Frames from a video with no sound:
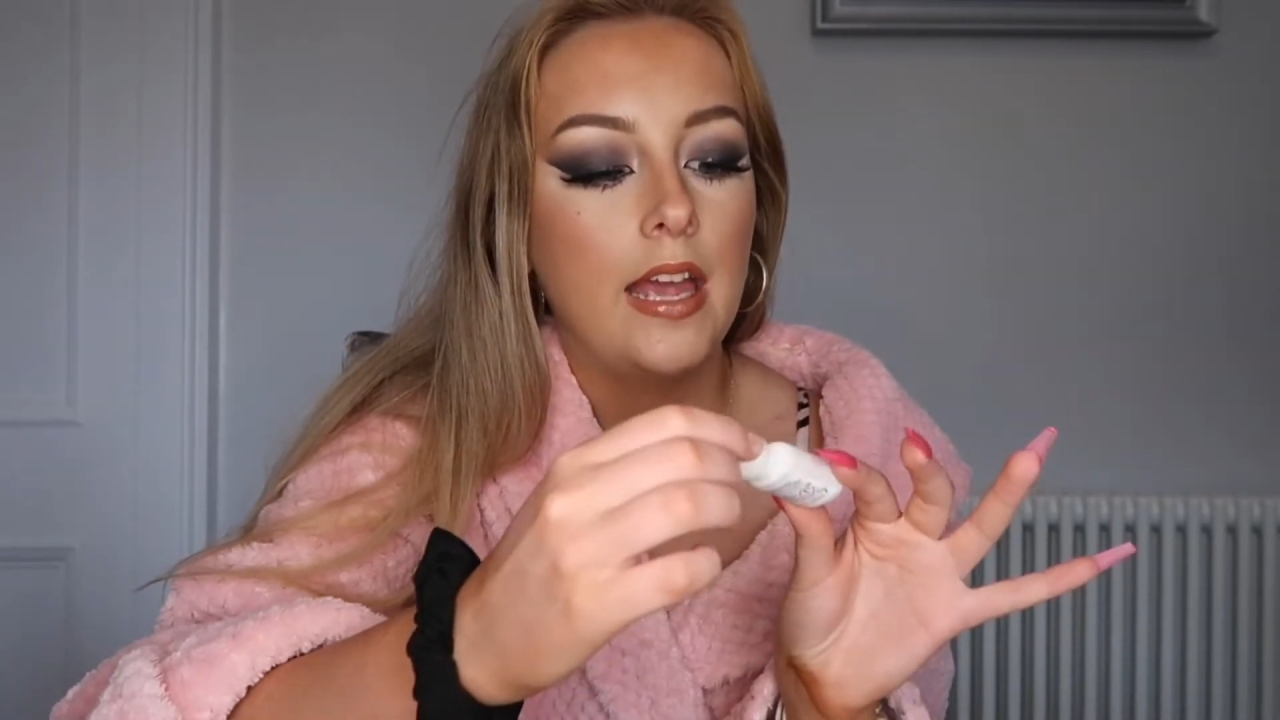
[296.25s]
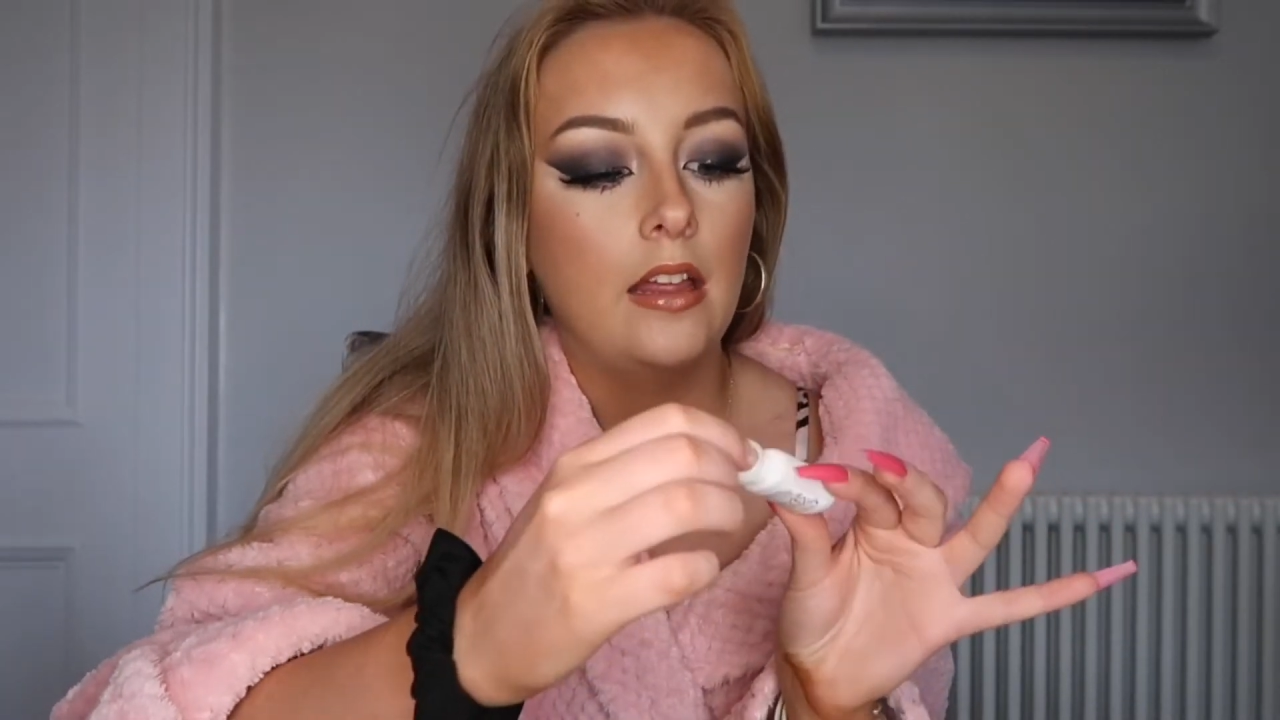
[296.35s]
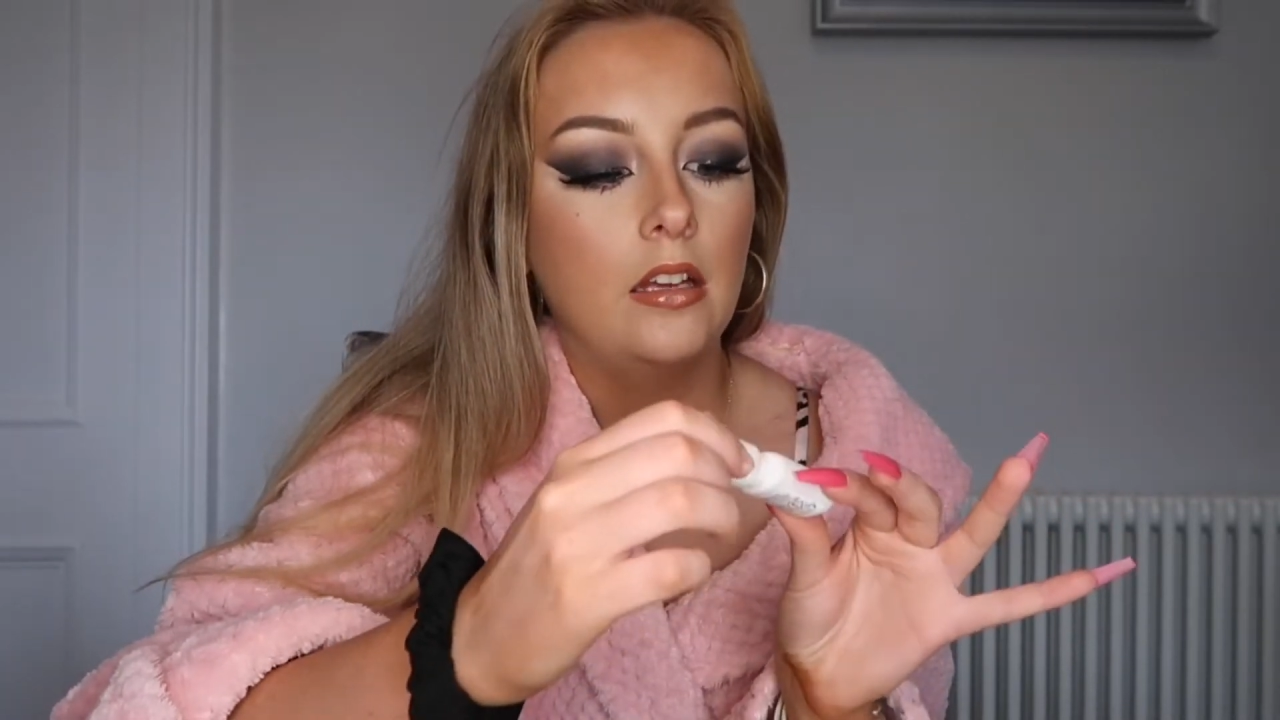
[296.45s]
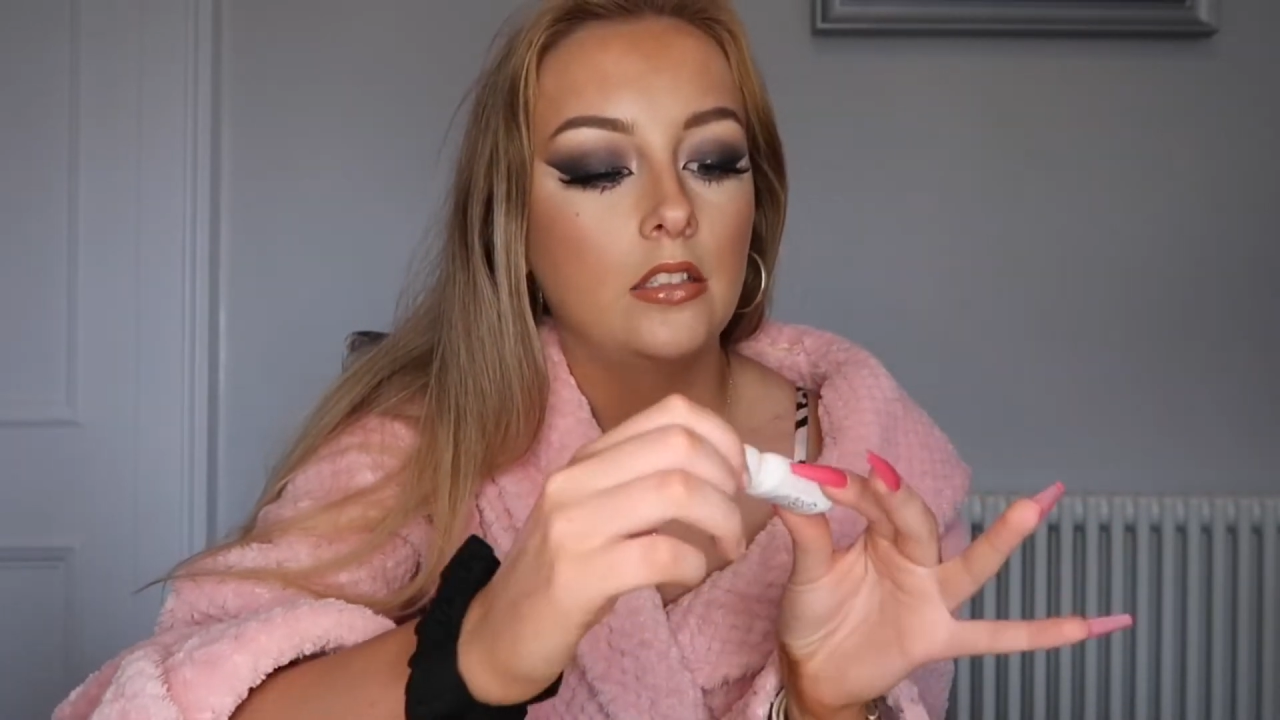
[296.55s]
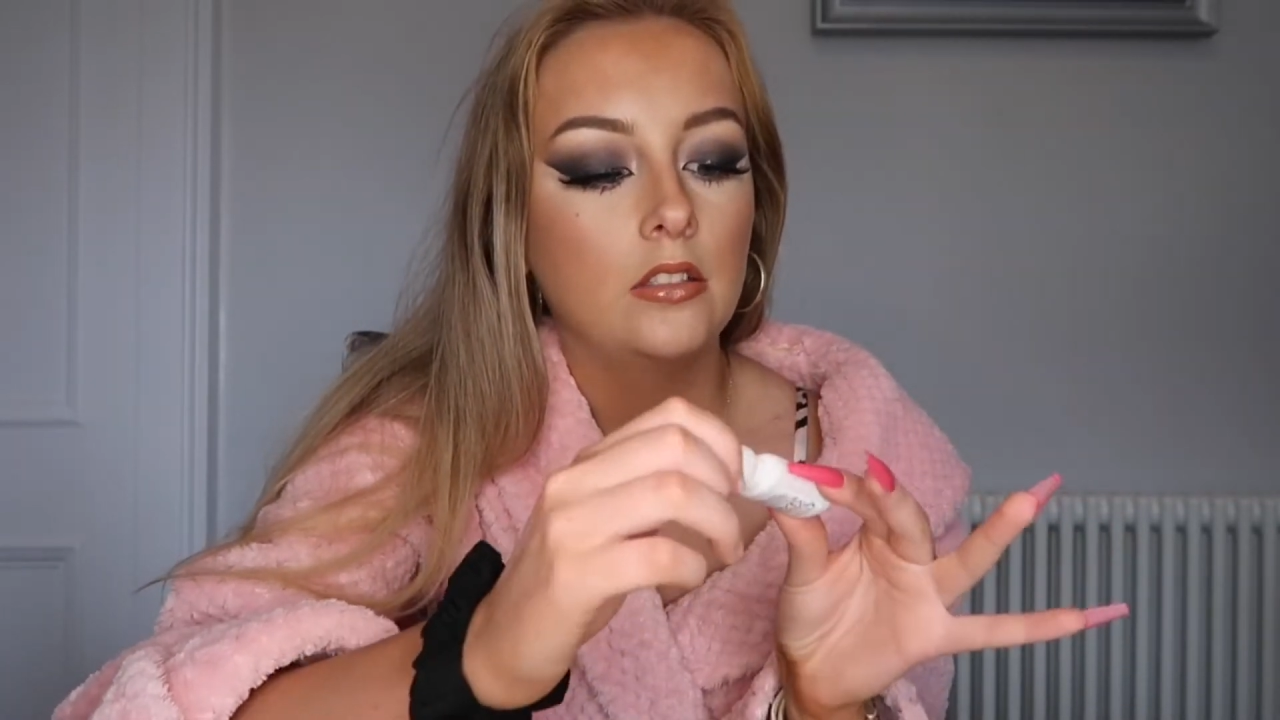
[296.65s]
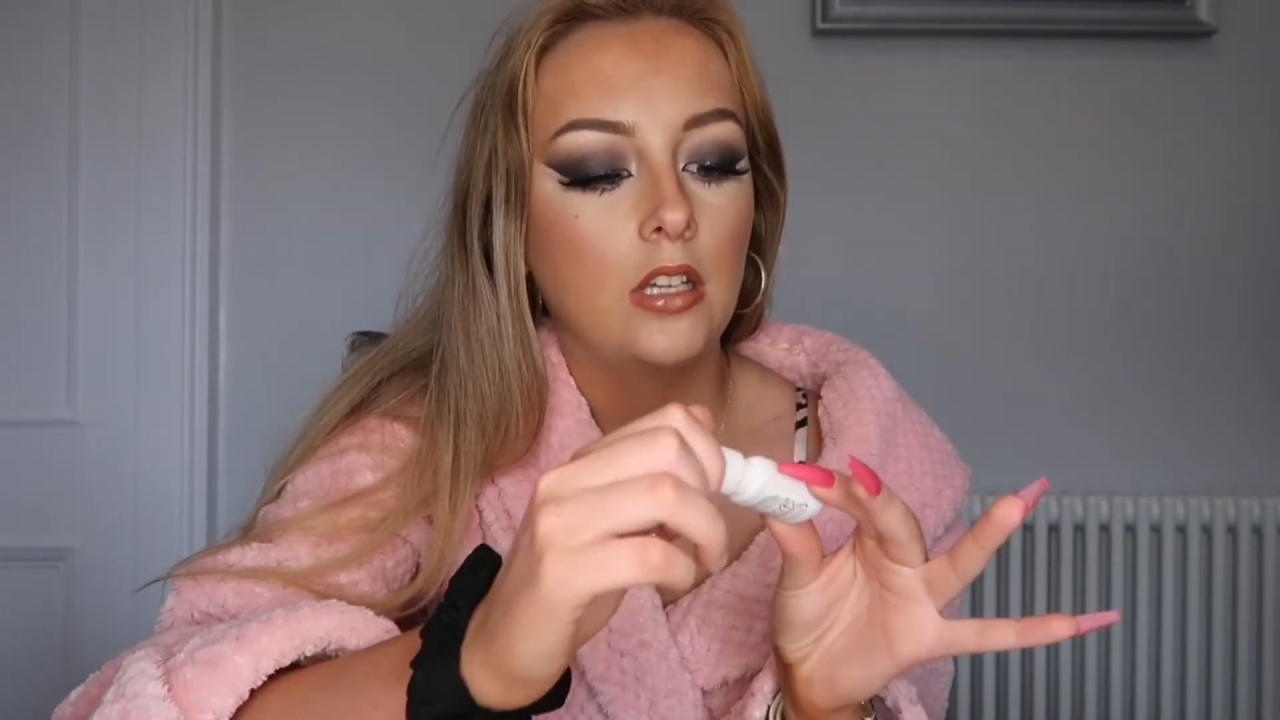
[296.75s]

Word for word: Elegant